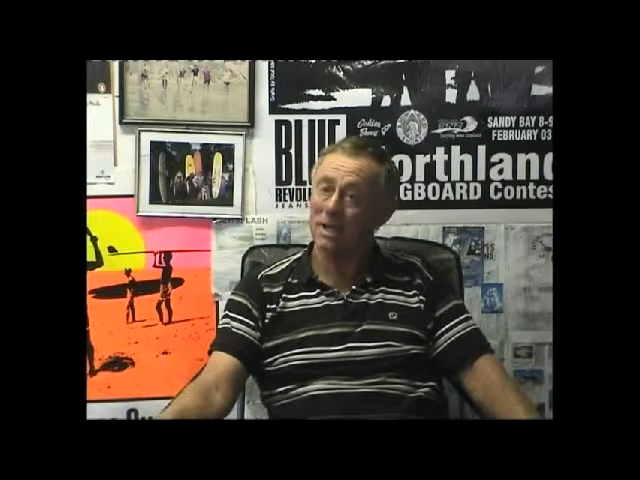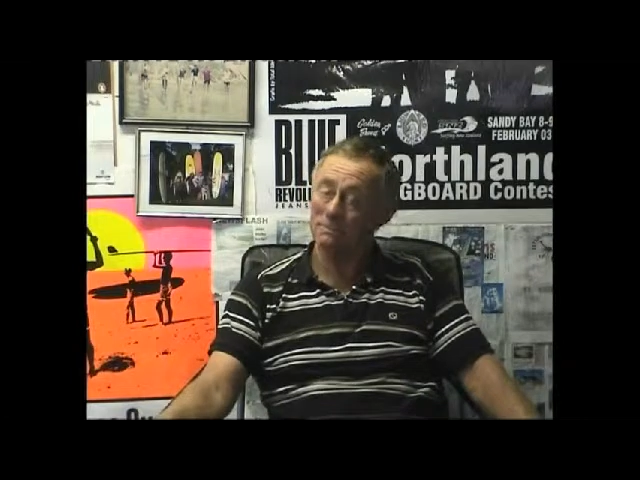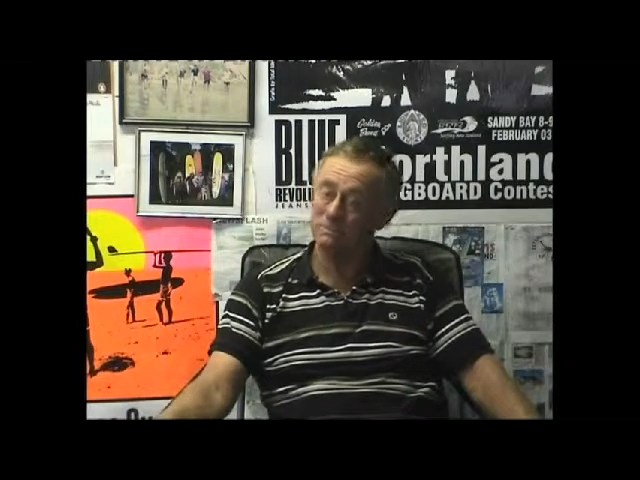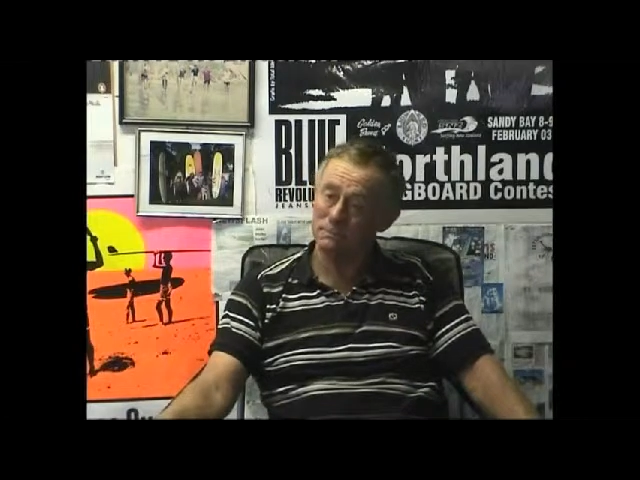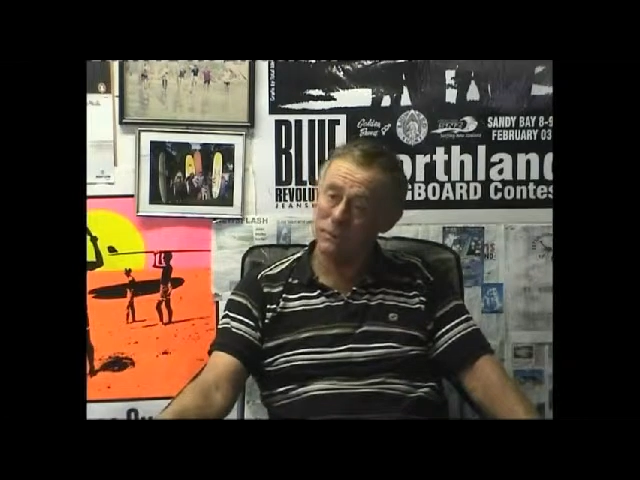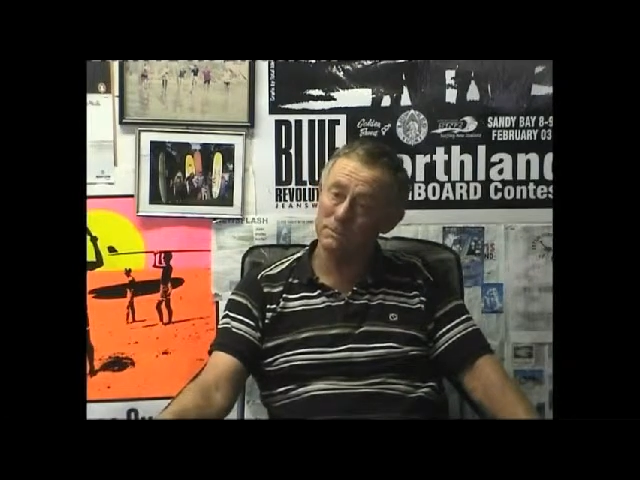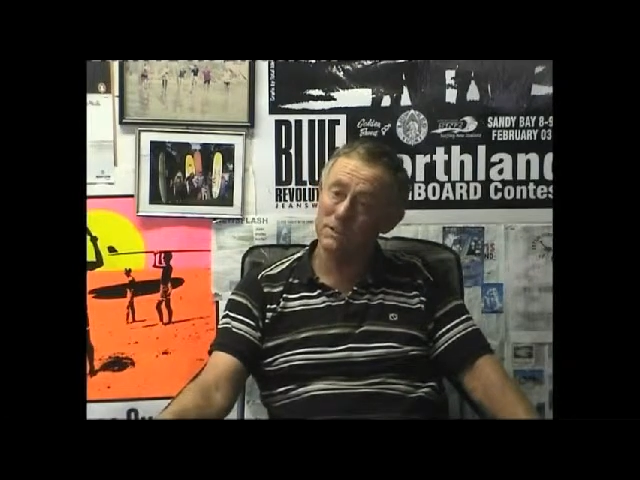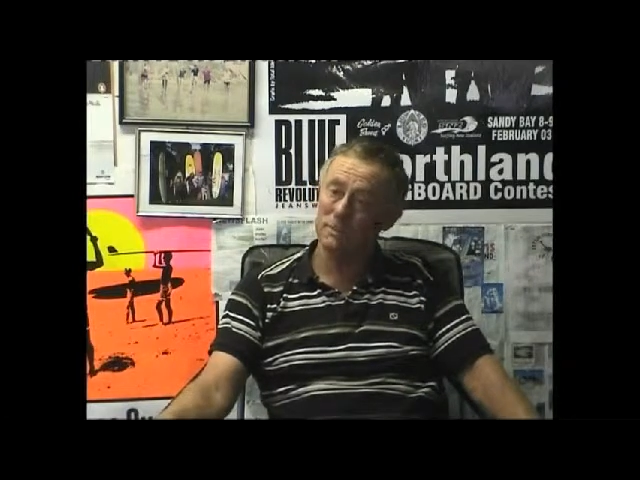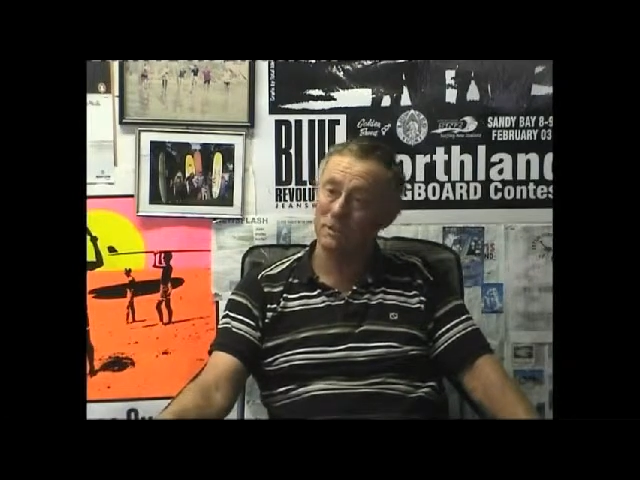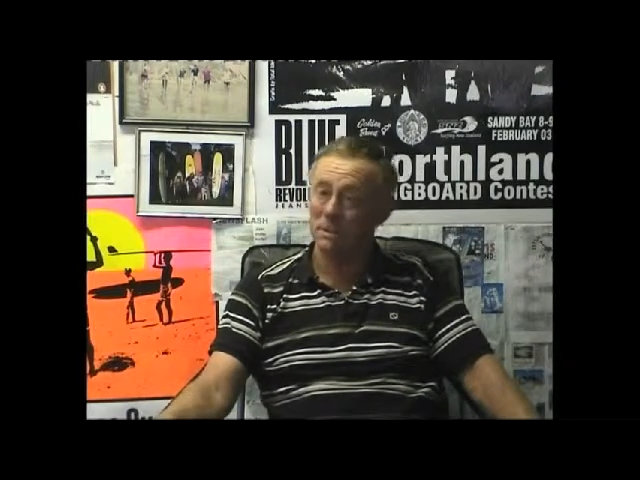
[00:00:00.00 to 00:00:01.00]
it
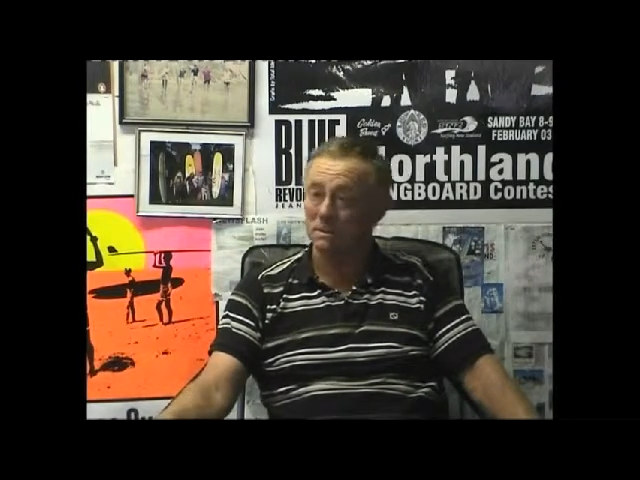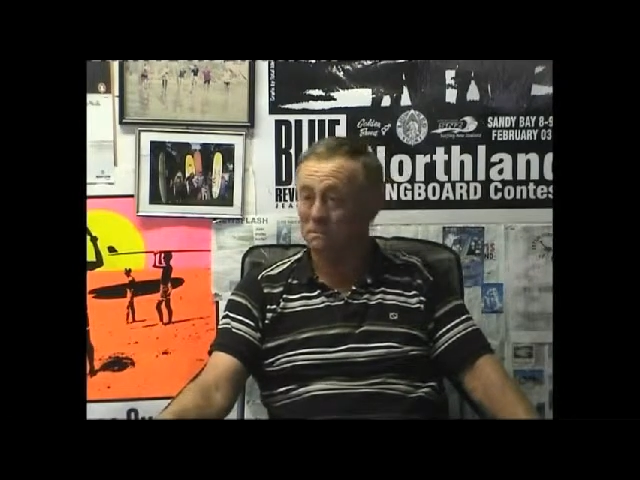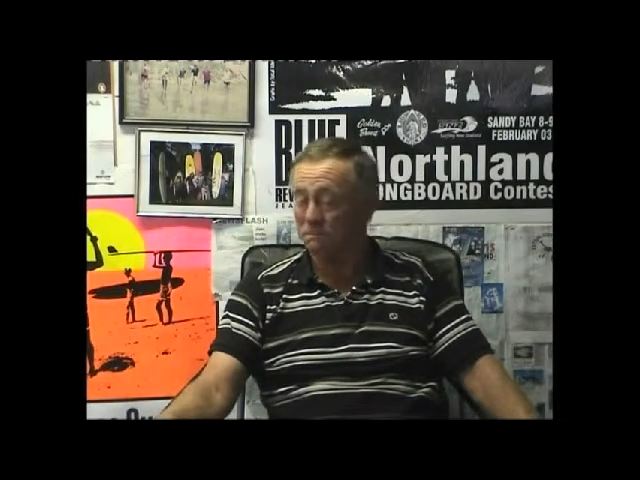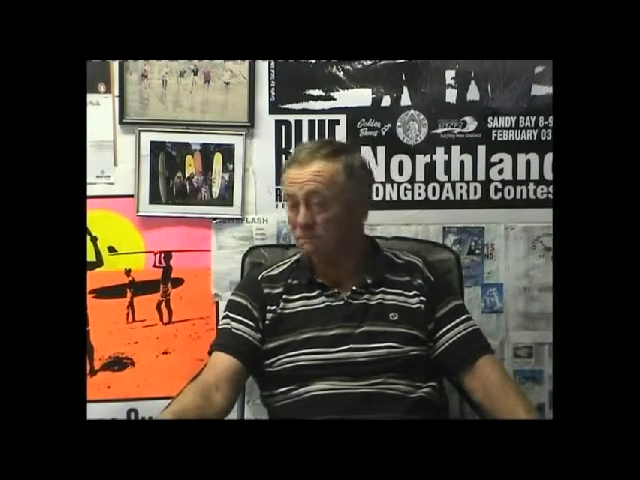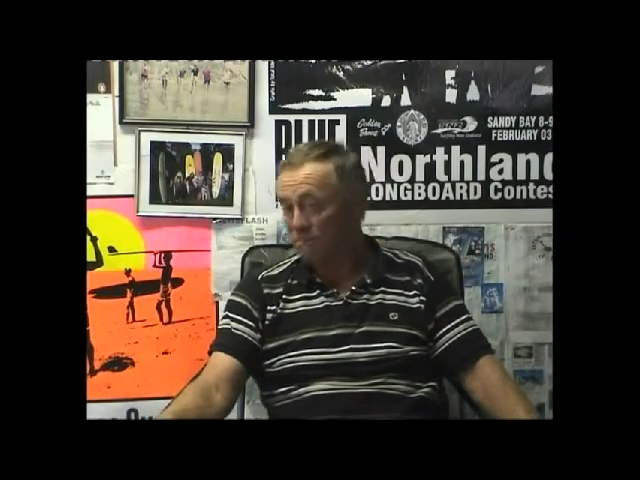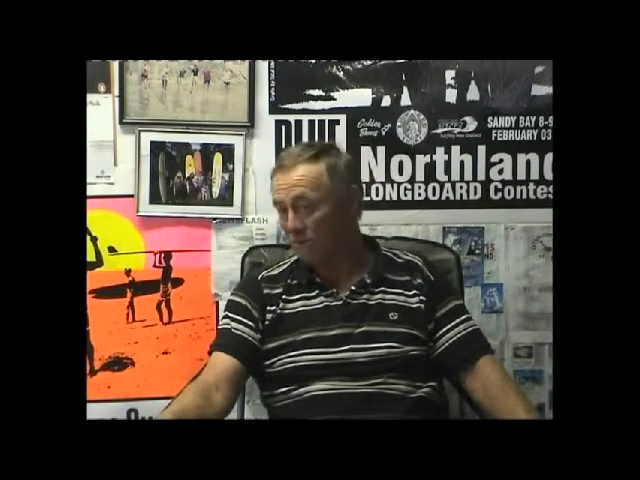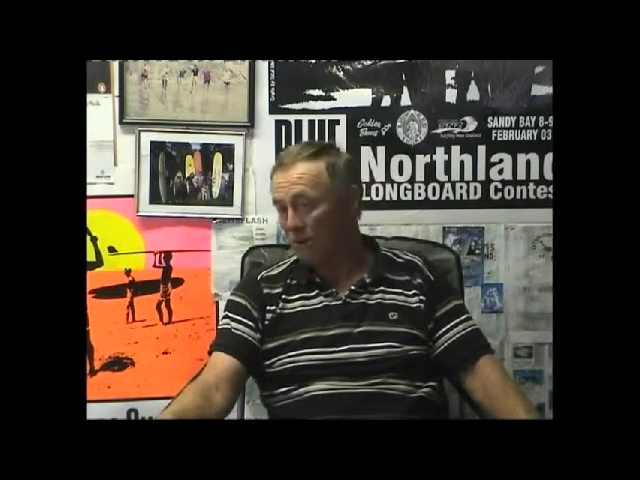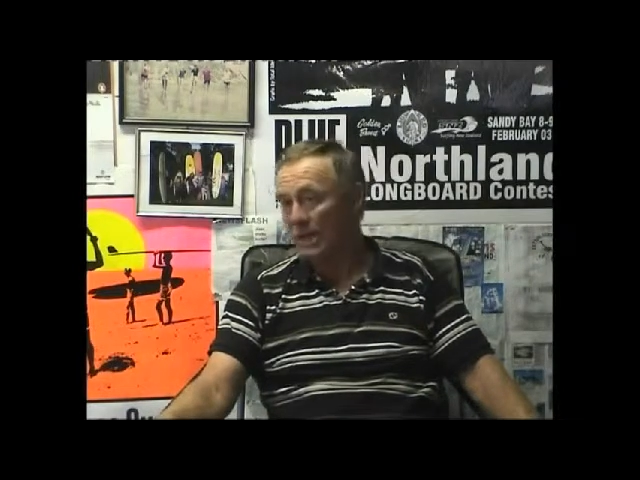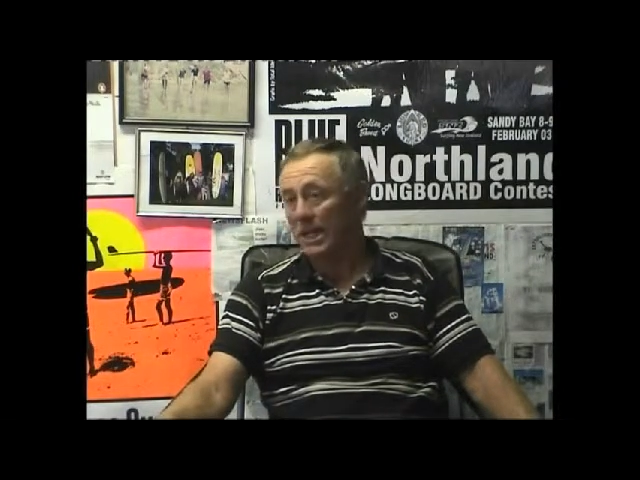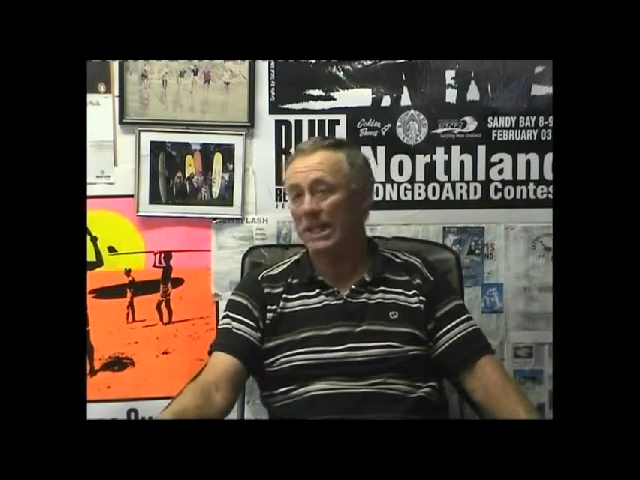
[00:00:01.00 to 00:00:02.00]
pops up, it can break